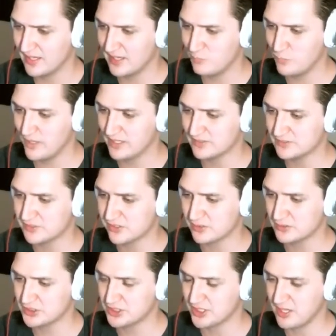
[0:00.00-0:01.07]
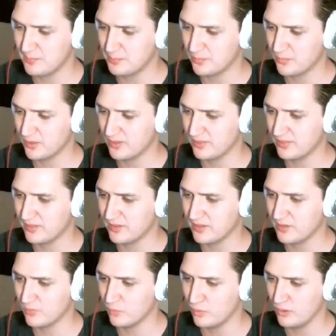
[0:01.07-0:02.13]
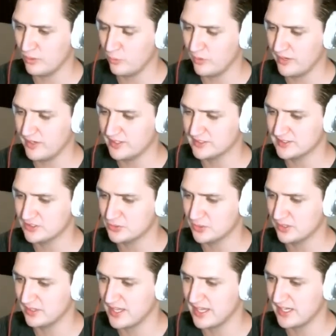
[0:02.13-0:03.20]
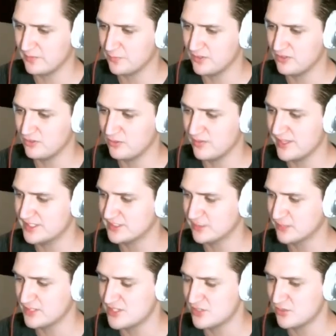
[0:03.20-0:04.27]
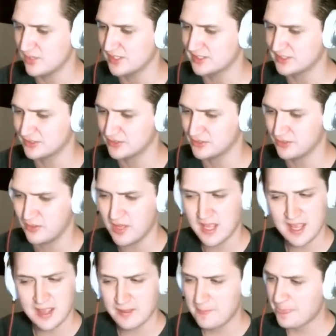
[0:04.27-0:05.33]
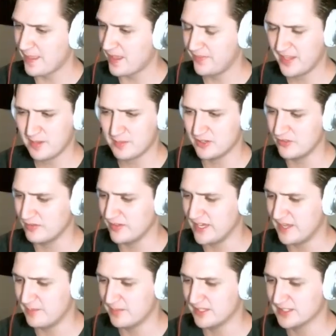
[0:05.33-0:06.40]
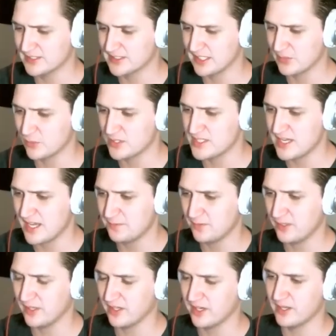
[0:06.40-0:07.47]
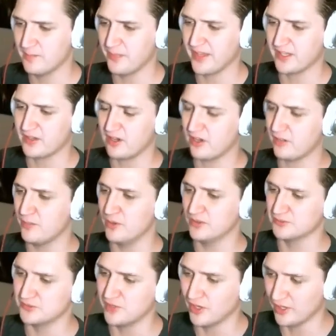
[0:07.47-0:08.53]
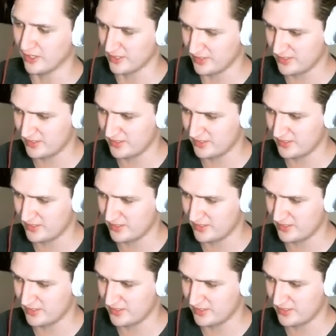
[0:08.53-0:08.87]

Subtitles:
We can still chump with the 1/1. It doesn't do a lot. If we do this, only 2 gets through. I think I'm gonna do that because like we're definitely gonna like Call to the Moon is done.